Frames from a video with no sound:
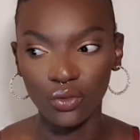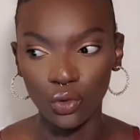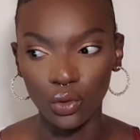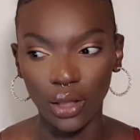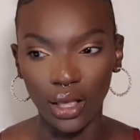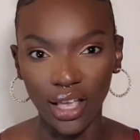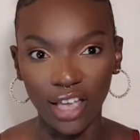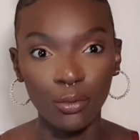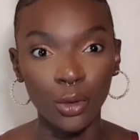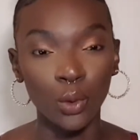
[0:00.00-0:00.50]
I
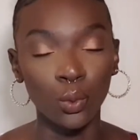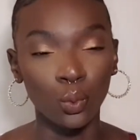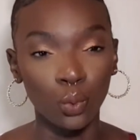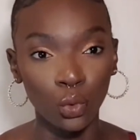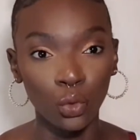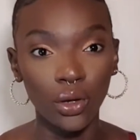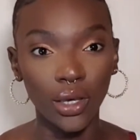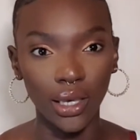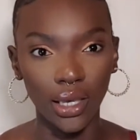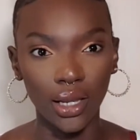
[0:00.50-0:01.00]
feel like I've
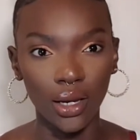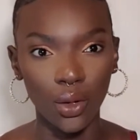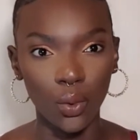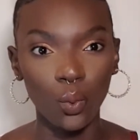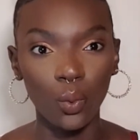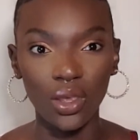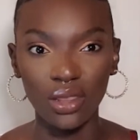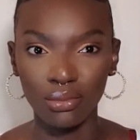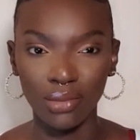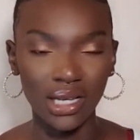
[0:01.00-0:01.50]
been
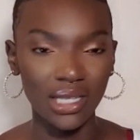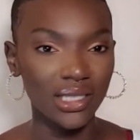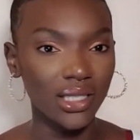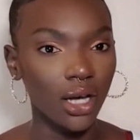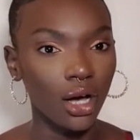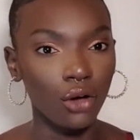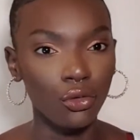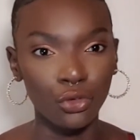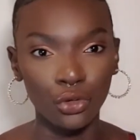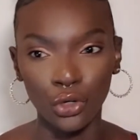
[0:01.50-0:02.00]
walking with
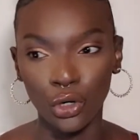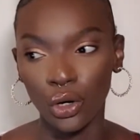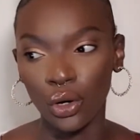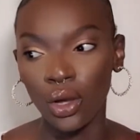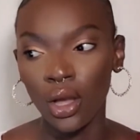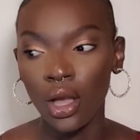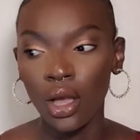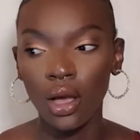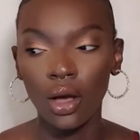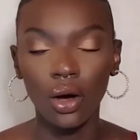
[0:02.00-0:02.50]
myself, you
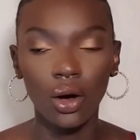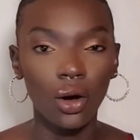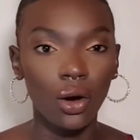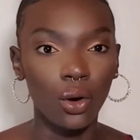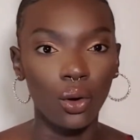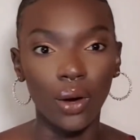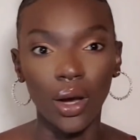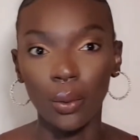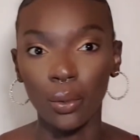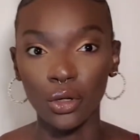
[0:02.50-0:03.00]
know.
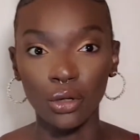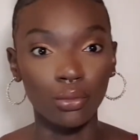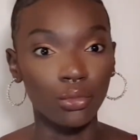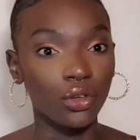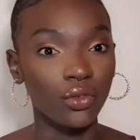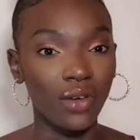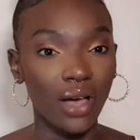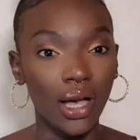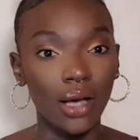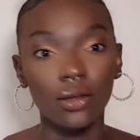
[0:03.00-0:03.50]
Oh, I want
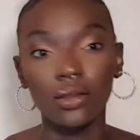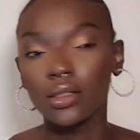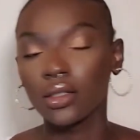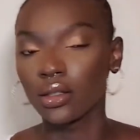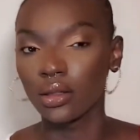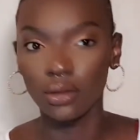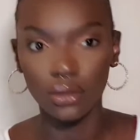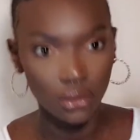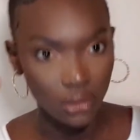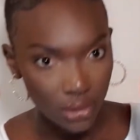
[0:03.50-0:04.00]
to move
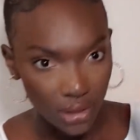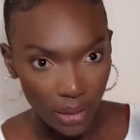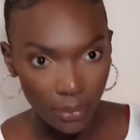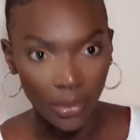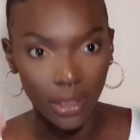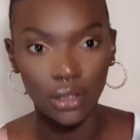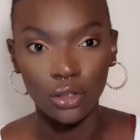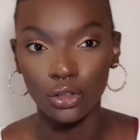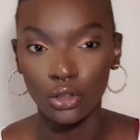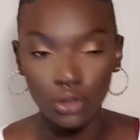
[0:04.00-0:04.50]
house.
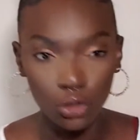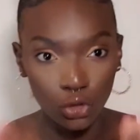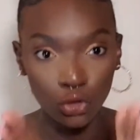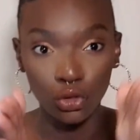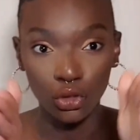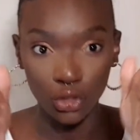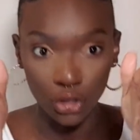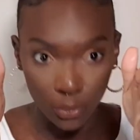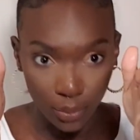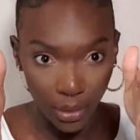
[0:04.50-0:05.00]
Timmy,
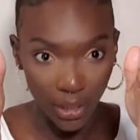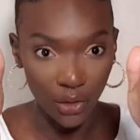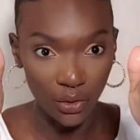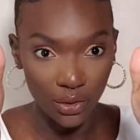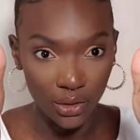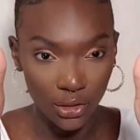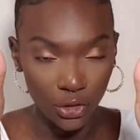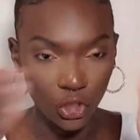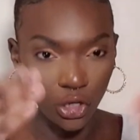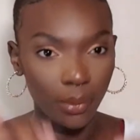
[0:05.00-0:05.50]
you're just
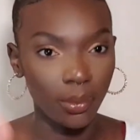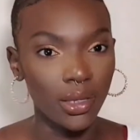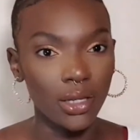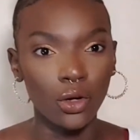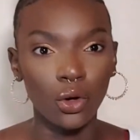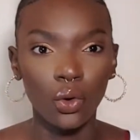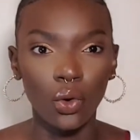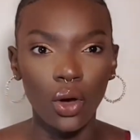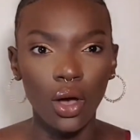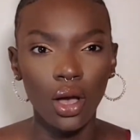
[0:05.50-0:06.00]
by yourself. Do you know
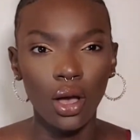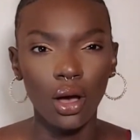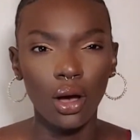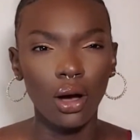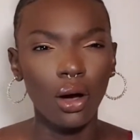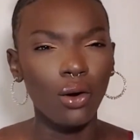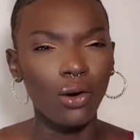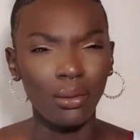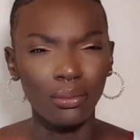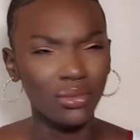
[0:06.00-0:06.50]
what I mean? Or,
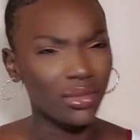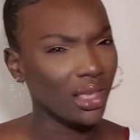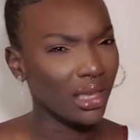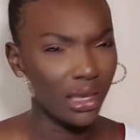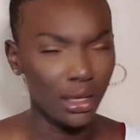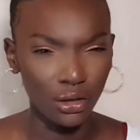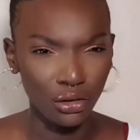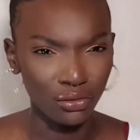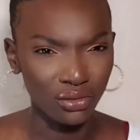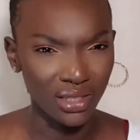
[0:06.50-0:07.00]
oh, I'm
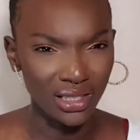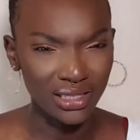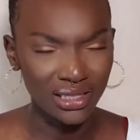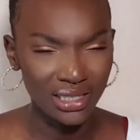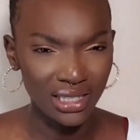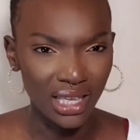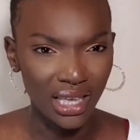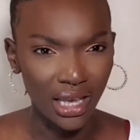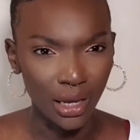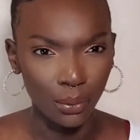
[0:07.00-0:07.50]
thinking of
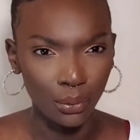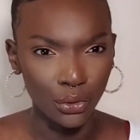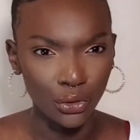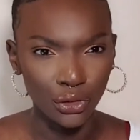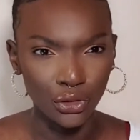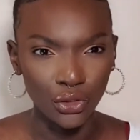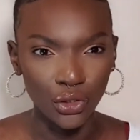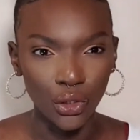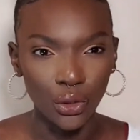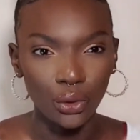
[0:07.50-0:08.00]
this thing I
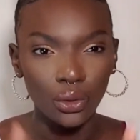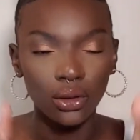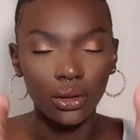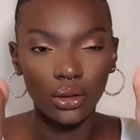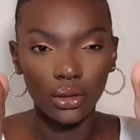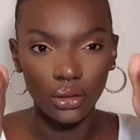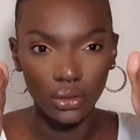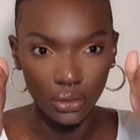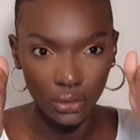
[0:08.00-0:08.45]
want to do.